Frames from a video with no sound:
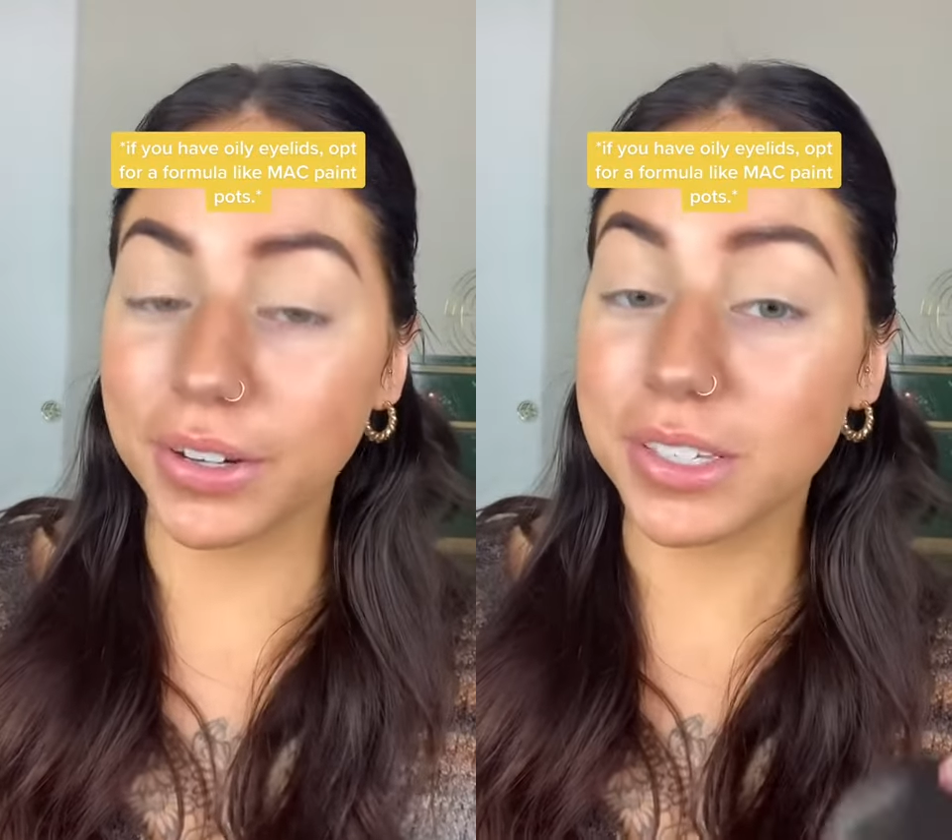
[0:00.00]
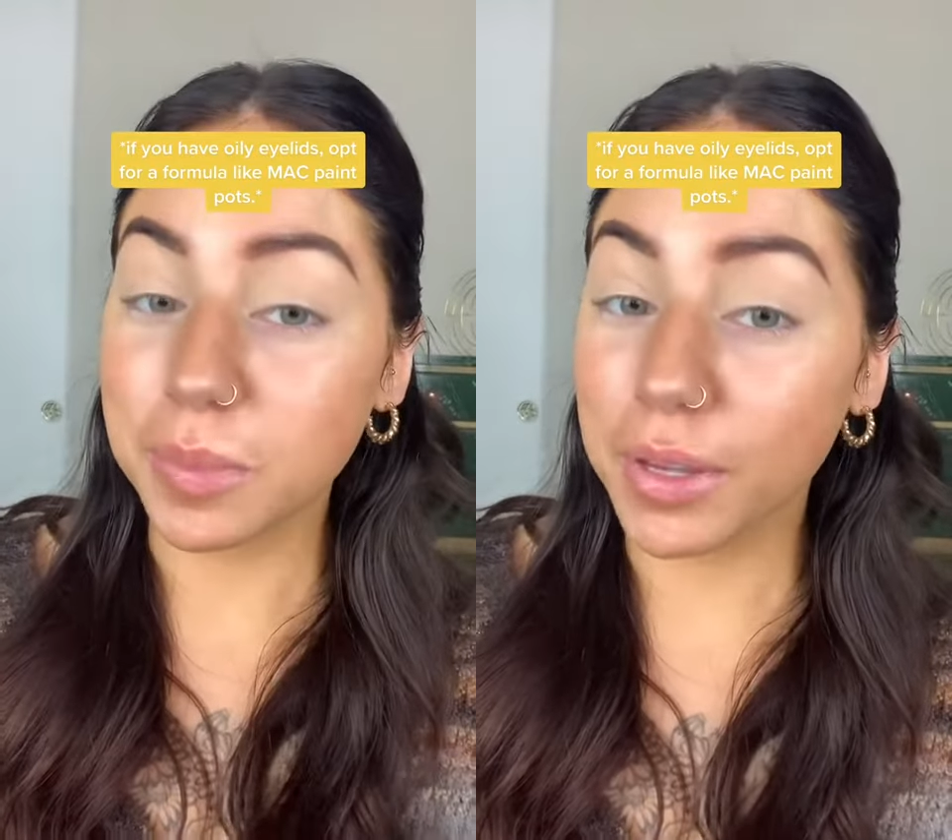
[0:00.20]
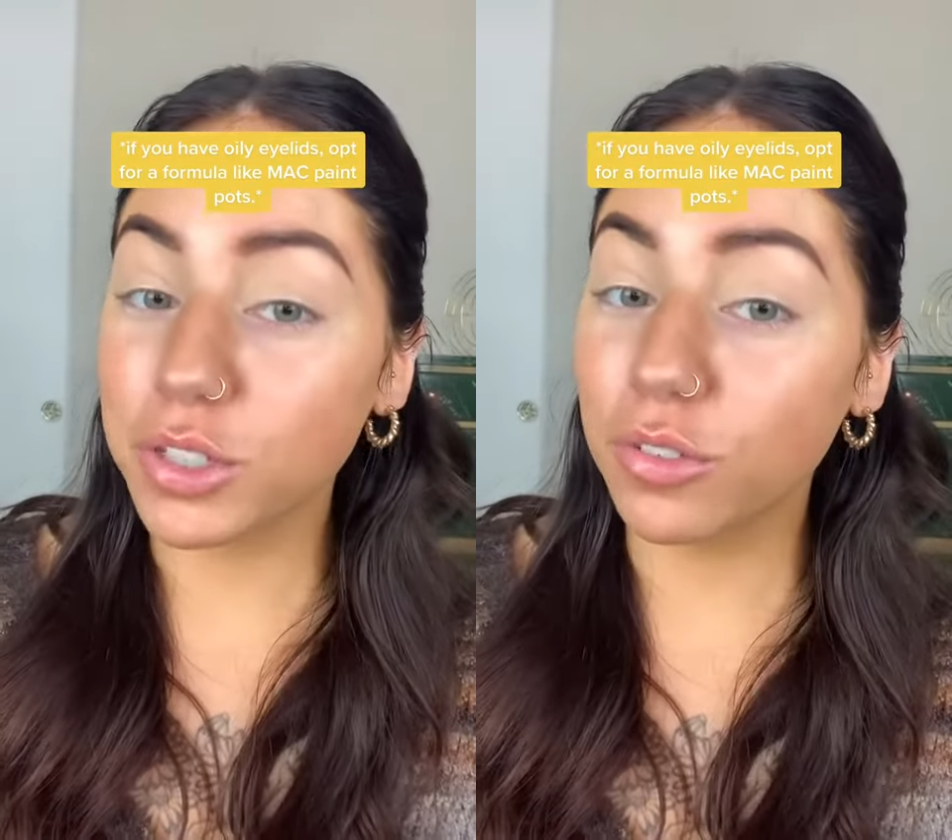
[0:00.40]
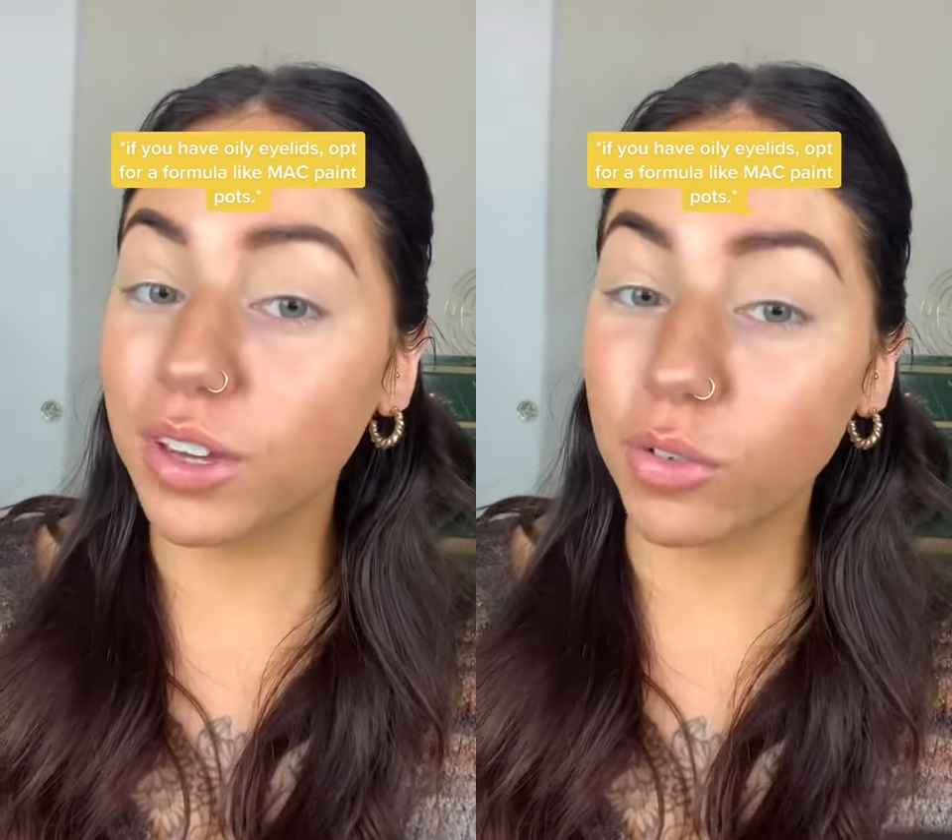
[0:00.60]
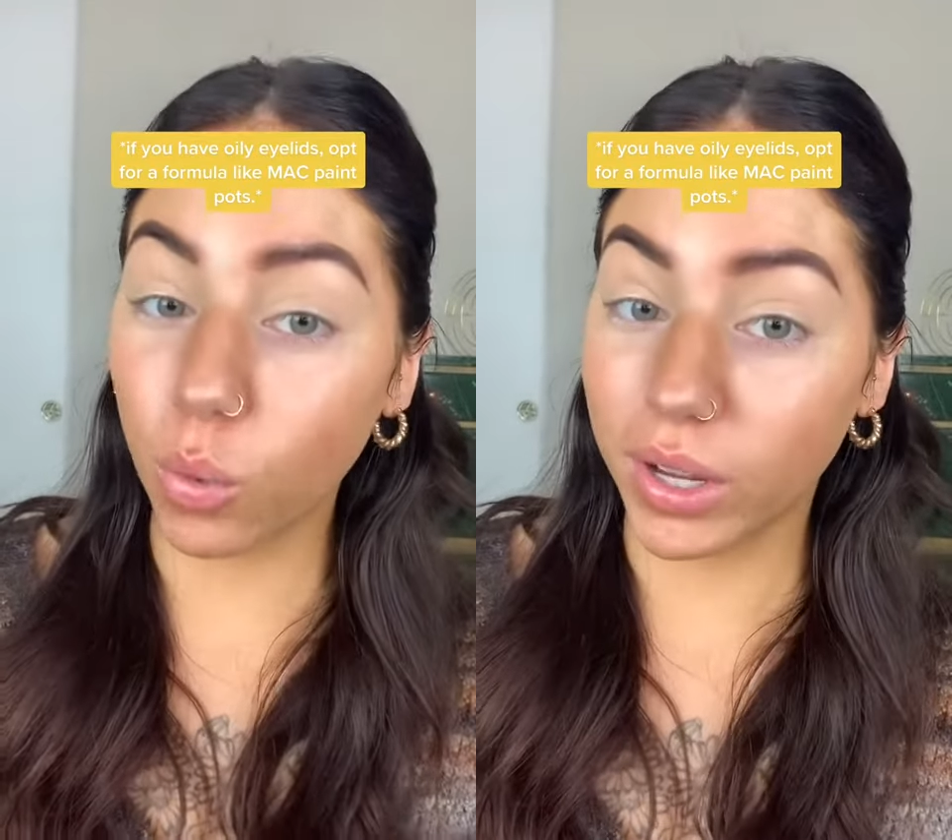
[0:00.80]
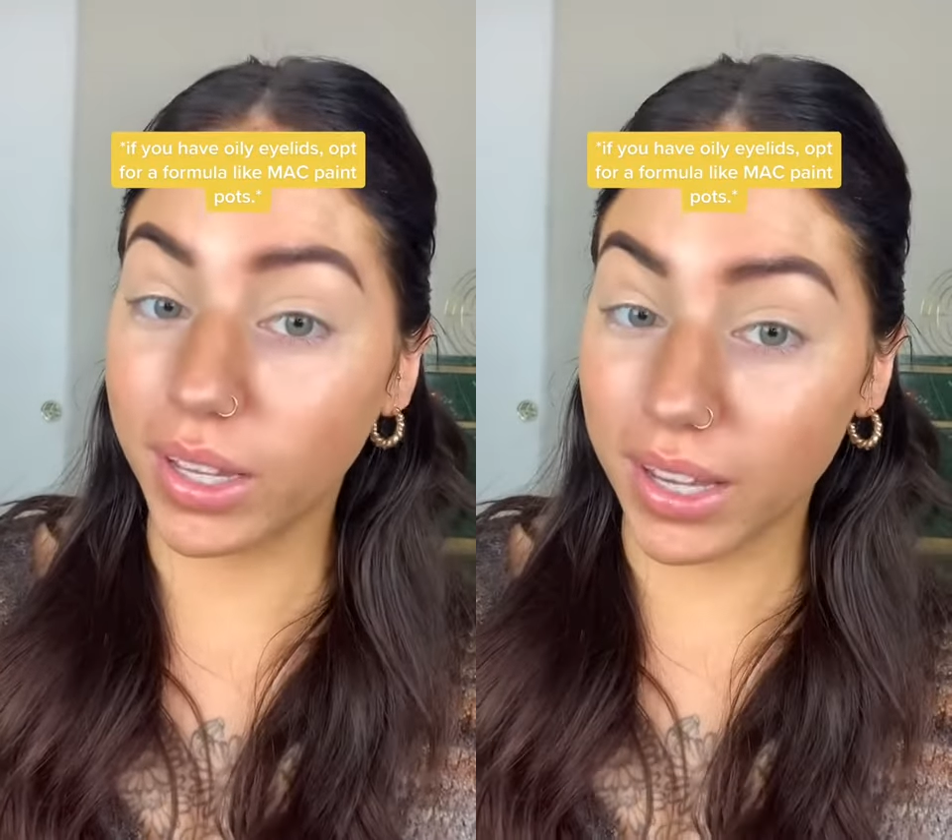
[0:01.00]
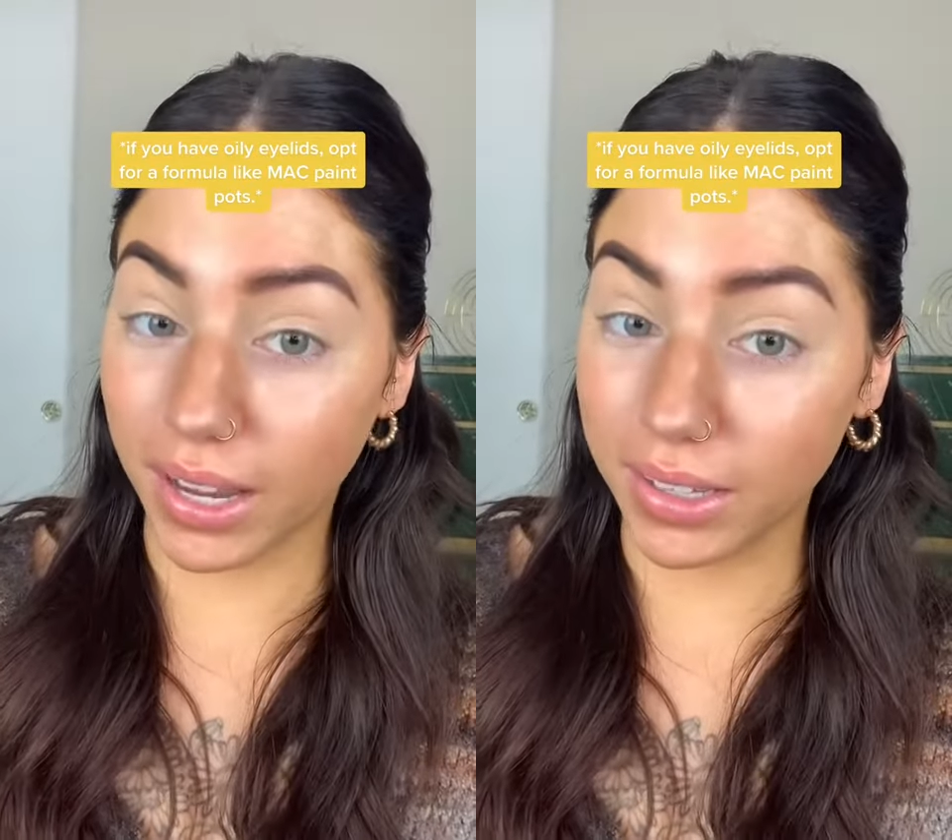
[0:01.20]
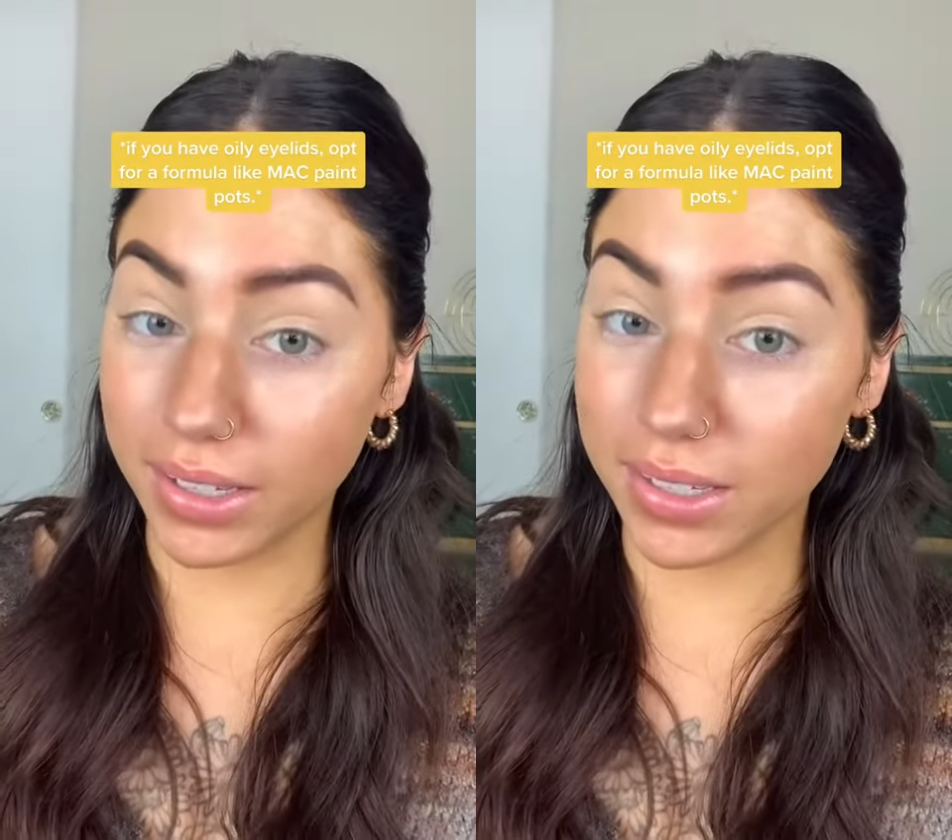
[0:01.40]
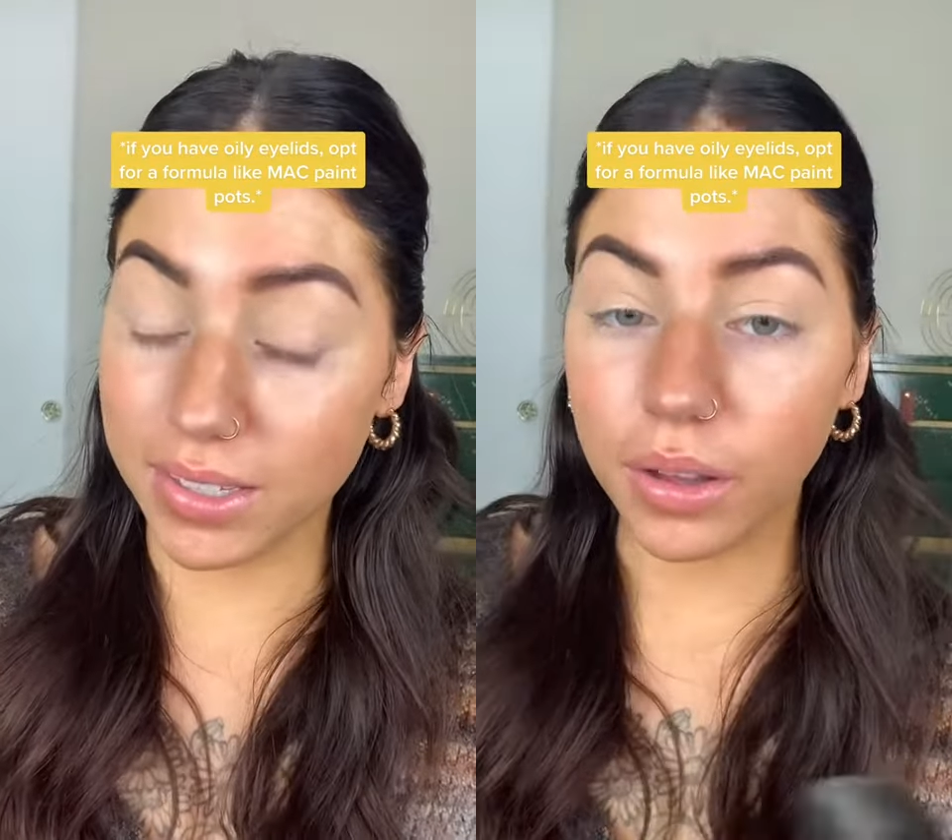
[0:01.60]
especially if you have oily eyelids.